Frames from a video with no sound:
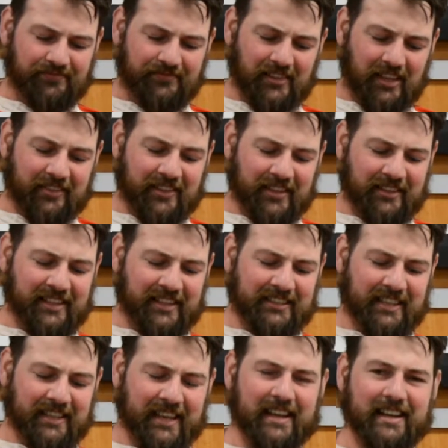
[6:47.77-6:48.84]
I think
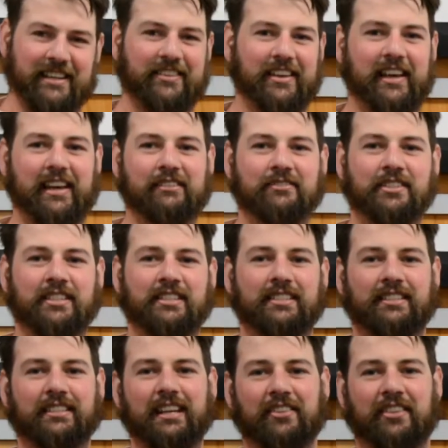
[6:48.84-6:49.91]
the key there is
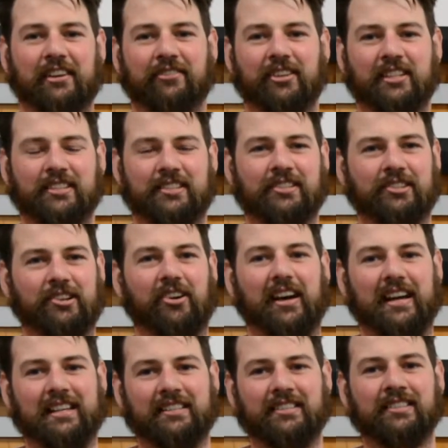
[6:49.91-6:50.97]
just South Africa's
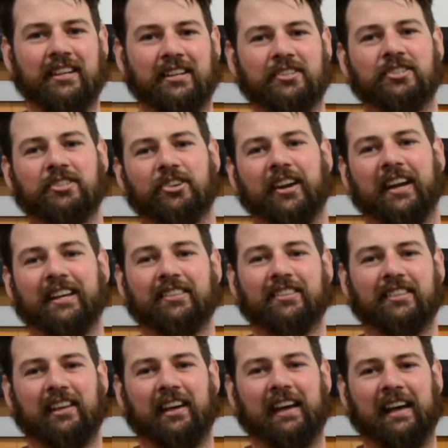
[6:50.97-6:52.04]
size and
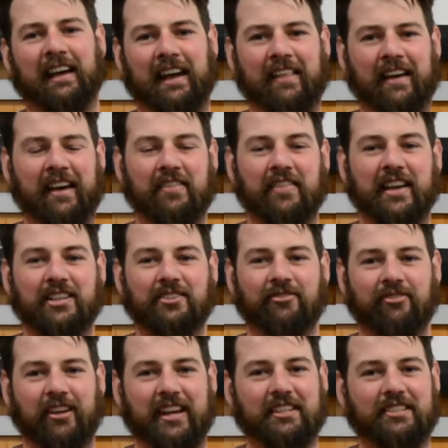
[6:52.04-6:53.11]
strength and their
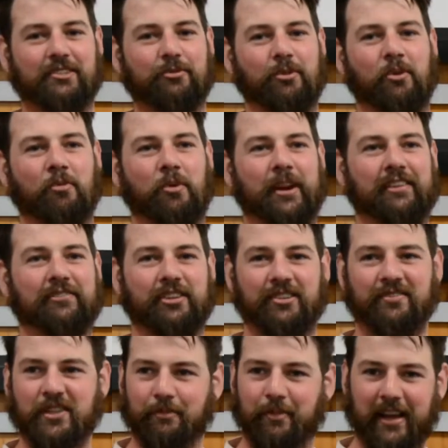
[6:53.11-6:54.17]
defence. Whatever
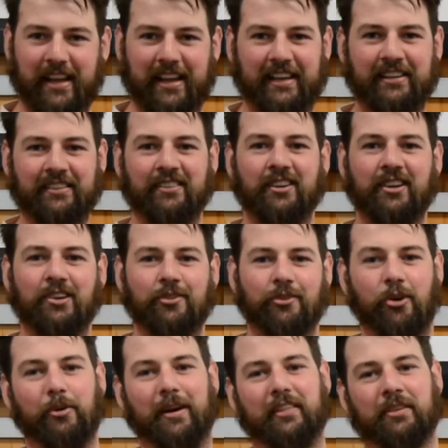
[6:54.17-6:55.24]
Japan
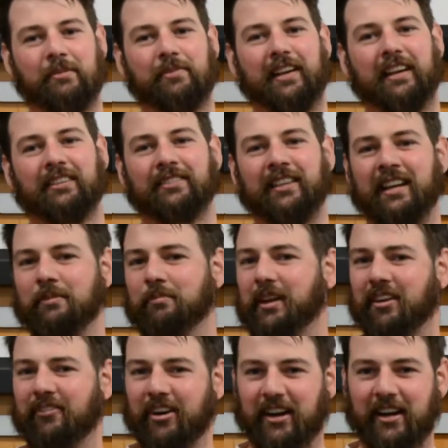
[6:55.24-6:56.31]
threw at them, they can be
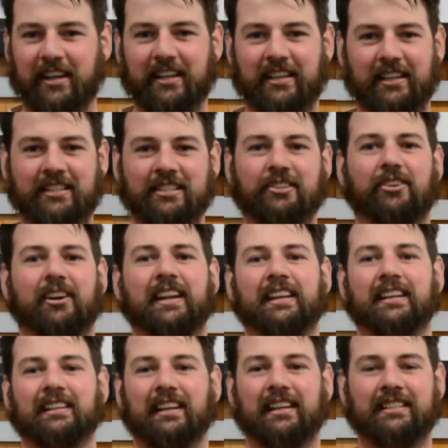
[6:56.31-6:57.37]
a very
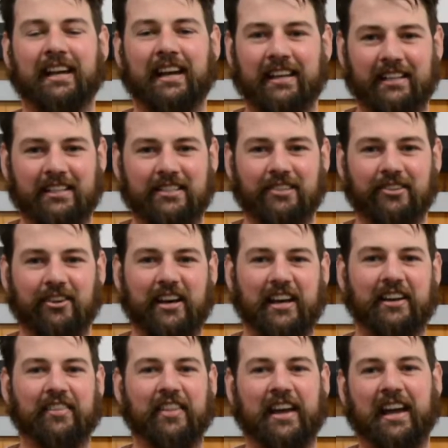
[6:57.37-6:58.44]
exciting attacking
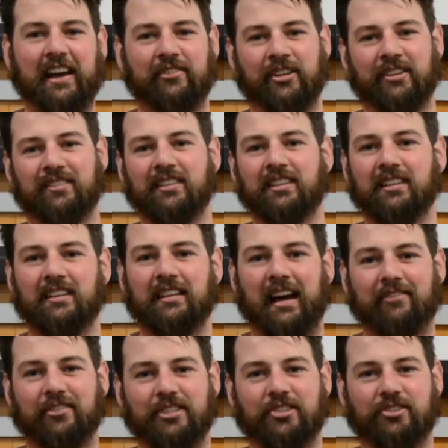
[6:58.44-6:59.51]
side, and they
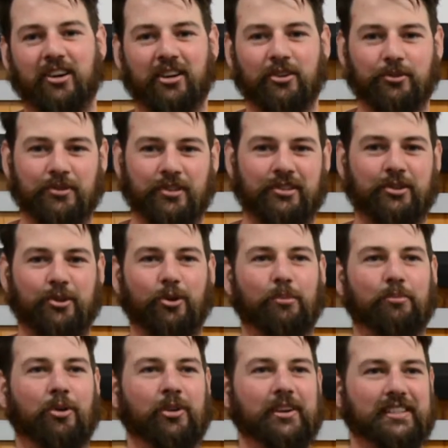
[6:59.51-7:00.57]
haven't struggled to
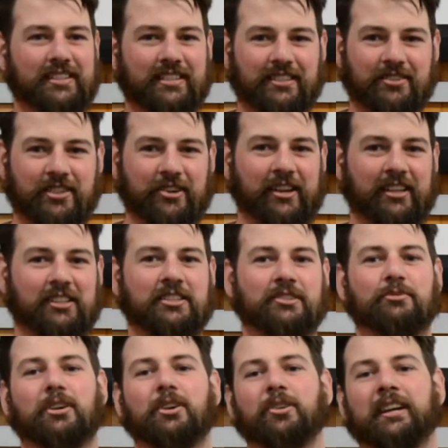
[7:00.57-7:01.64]
score points during this World